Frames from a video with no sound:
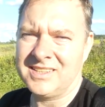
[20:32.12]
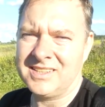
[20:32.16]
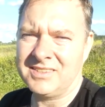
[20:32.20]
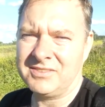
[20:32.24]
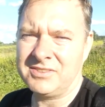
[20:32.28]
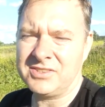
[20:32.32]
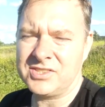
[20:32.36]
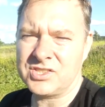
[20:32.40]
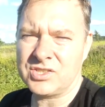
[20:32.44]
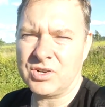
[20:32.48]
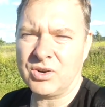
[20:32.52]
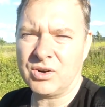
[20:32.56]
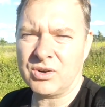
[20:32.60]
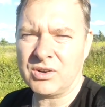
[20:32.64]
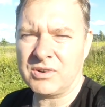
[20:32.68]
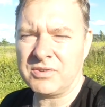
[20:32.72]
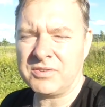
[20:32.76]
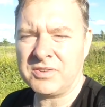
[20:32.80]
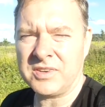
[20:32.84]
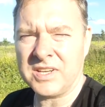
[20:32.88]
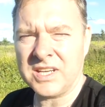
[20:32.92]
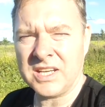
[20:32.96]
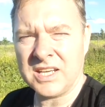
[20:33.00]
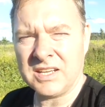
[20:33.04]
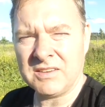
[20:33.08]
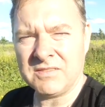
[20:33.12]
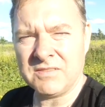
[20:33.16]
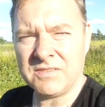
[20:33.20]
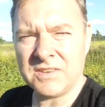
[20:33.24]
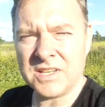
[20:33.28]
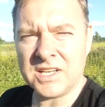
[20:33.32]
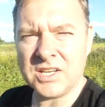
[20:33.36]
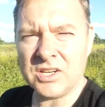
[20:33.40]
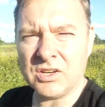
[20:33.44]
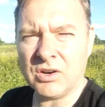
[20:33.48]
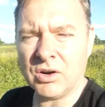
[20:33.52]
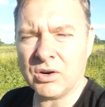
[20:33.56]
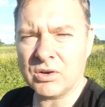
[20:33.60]
photography and
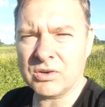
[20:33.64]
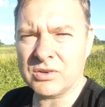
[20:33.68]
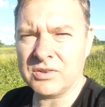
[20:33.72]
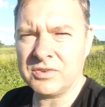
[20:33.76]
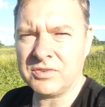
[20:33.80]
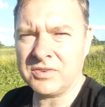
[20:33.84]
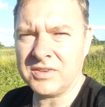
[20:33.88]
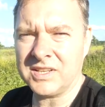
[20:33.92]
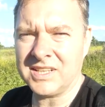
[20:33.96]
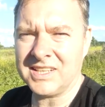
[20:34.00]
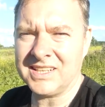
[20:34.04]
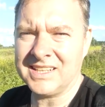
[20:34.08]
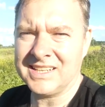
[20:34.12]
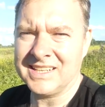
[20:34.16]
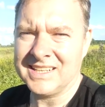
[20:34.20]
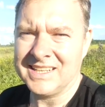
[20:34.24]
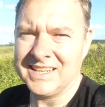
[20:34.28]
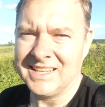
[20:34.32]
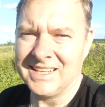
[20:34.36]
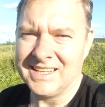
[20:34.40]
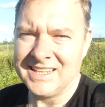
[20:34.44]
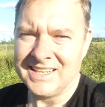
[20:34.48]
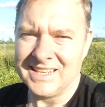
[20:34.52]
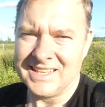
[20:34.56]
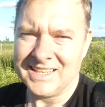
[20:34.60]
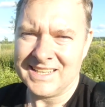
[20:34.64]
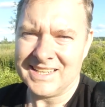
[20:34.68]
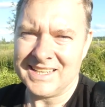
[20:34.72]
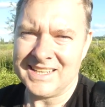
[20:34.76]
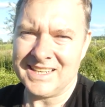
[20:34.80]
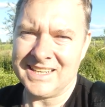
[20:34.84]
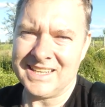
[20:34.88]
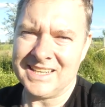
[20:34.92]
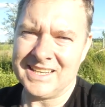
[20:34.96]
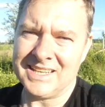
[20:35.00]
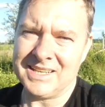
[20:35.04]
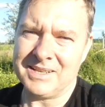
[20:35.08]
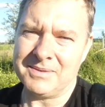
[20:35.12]
videography,
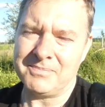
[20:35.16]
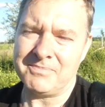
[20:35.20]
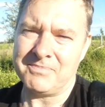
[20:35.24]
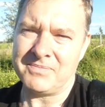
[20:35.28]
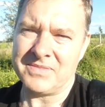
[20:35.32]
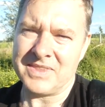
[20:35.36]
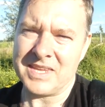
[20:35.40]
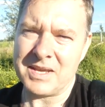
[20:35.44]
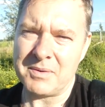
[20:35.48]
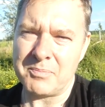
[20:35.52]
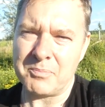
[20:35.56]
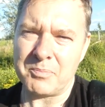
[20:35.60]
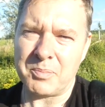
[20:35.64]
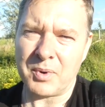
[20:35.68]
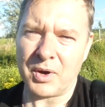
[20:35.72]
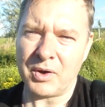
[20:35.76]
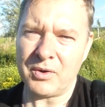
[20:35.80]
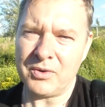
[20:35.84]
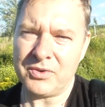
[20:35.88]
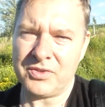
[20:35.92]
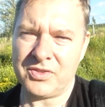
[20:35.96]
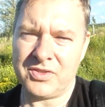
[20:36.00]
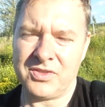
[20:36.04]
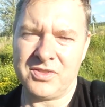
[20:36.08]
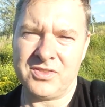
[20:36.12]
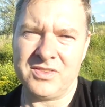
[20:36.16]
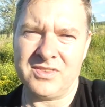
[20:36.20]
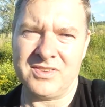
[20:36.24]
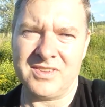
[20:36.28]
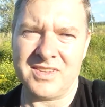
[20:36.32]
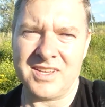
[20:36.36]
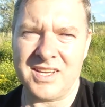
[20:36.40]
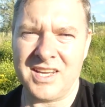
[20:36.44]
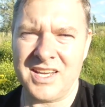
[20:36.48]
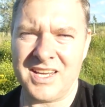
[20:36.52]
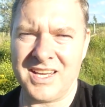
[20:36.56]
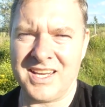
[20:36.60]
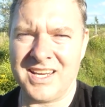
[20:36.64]
they're both
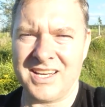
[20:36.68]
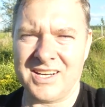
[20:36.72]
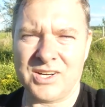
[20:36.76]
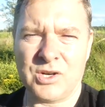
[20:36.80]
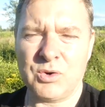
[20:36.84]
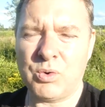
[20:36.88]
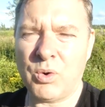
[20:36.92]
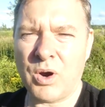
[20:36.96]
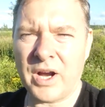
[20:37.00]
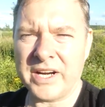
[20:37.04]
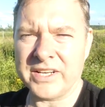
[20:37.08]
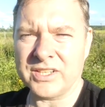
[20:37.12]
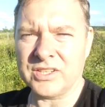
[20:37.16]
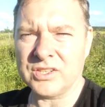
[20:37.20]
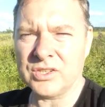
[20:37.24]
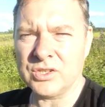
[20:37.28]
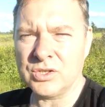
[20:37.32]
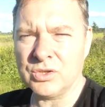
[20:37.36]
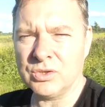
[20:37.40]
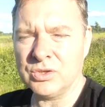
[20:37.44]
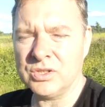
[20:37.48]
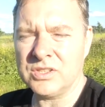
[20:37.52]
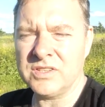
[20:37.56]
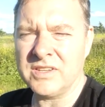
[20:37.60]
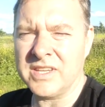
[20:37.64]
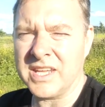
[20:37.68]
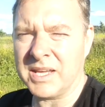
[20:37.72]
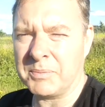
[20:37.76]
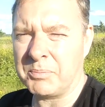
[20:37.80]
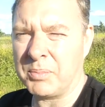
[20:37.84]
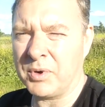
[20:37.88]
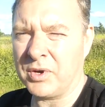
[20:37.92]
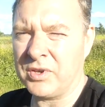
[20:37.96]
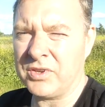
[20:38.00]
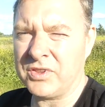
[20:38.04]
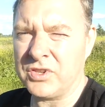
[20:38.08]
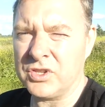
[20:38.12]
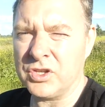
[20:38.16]
quite good. They're
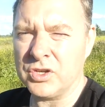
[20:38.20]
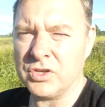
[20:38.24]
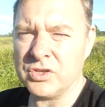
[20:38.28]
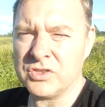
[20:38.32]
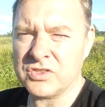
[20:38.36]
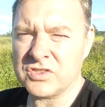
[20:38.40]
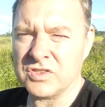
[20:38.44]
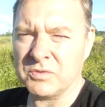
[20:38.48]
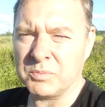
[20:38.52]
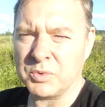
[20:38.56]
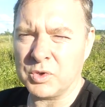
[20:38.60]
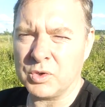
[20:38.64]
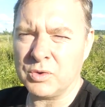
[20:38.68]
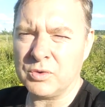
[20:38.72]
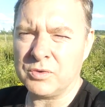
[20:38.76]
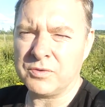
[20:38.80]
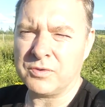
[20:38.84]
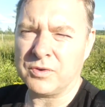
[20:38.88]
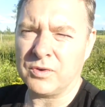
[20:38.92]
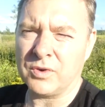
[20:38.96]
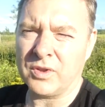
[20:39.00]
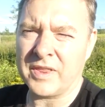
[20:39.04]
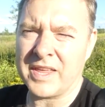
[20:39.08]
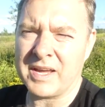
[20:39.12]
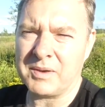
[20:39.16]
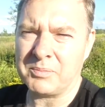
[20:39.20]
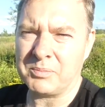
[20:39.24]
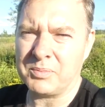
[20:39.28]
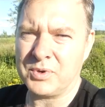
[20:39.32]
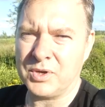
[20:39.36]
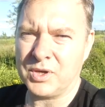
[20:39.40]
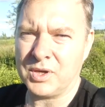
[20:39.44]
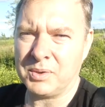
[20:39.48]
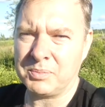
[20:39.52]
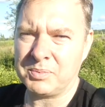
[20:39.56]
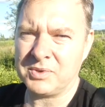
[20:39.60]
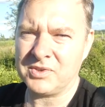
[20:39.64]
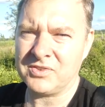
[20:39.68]
both usable for that
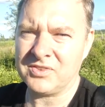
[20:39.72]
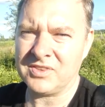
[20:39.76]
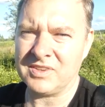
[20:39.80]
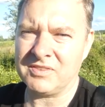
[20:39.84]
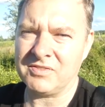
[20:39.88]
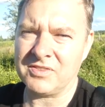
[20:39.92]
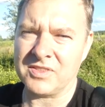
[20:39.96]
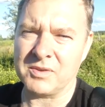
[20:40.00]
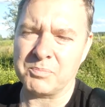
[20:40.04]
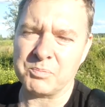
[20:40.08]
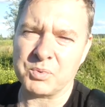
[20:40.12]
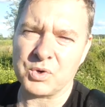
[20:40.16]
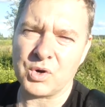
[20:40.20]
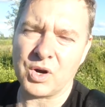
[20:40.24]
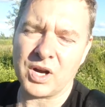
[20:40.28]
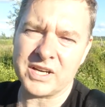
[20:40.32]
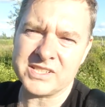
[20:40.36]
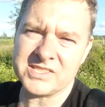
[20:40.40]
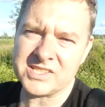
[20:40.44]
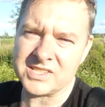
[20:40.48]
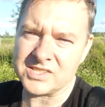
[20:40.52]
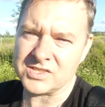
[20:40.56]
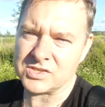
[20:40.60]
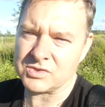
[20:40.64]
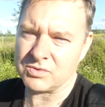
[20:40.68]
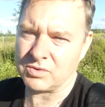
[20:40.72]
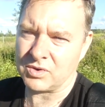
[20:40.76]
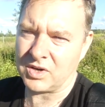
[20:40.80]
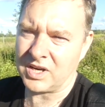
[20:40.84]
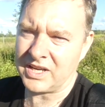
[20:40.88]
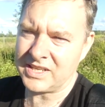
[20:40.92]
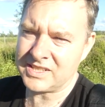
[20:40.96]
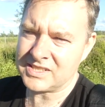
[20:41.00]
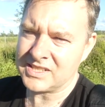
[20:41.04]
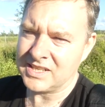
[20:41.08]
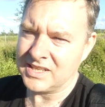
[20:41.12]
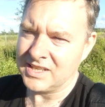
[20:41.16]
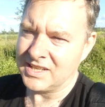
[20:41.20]
purpose if the price is
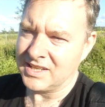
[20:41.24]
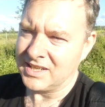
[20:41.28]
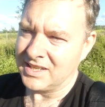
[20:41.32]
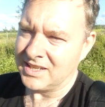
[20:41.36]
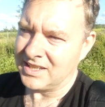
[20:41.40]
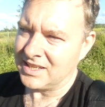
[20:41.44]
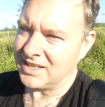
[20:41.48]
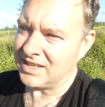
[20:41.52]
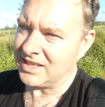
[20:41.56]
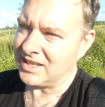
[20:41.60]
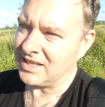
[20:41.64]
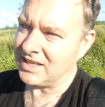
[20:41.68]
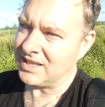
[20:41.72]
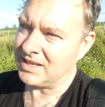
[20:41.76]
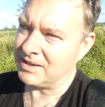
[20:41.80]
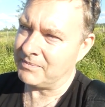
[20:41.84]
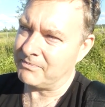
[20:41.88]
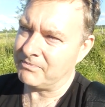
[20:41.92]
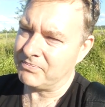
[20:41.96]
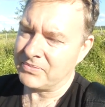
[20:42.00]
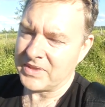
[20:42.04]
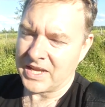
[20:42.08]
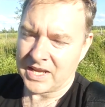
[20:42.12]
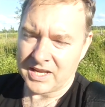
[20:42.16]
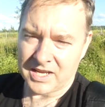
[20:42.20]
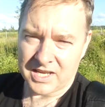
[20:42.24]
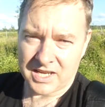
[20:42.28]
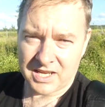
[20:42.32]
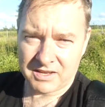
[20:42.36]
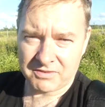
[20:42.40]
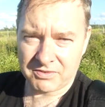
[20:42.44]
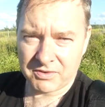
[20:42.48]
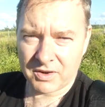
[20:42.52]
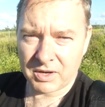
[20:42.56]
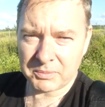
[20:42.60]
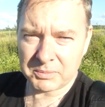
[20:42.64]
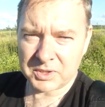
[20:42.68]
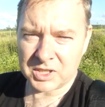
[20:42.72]
right.
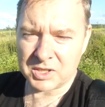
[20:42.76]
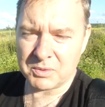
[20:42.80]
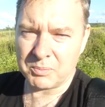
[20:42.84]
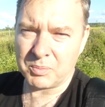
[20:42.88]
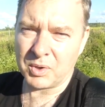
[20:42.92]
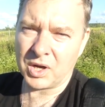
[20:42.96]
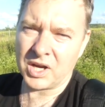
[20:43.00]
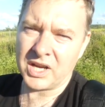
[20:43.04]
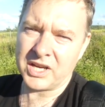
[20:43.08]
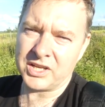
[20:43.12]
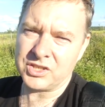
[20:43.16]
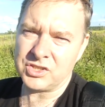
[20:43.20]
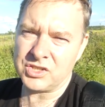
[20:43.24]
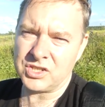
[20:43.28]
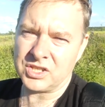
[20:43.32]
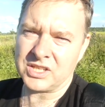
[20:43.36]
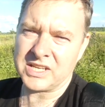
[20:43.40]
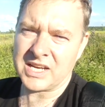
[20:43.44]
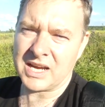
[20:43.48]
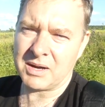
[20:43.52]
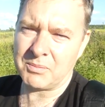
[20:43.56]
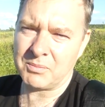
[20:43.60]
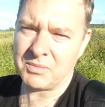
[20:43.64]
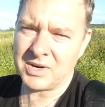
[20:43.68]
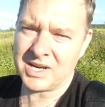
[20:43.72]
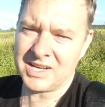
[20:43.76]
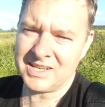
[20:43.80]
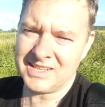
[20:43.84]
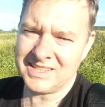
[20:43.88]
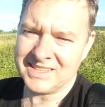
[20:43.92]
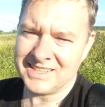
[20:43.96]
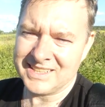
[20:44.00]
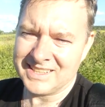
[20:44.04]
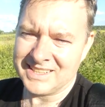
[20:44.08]
If I'm going to buy a new camera,